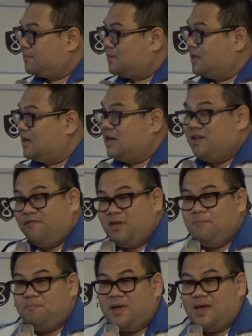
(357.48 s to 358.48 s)

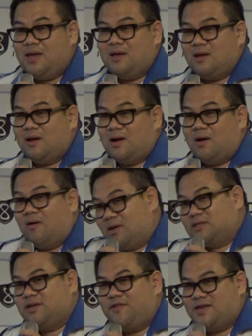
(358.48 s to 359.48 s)
living being on
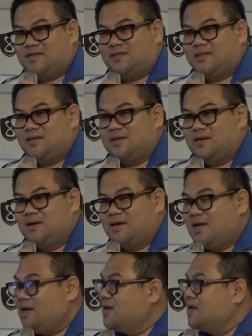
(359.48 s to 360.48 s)
the surface,
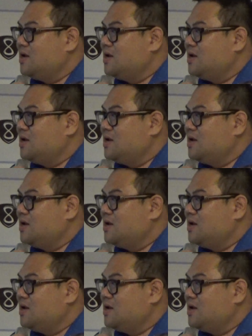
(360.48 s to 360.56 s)
okay?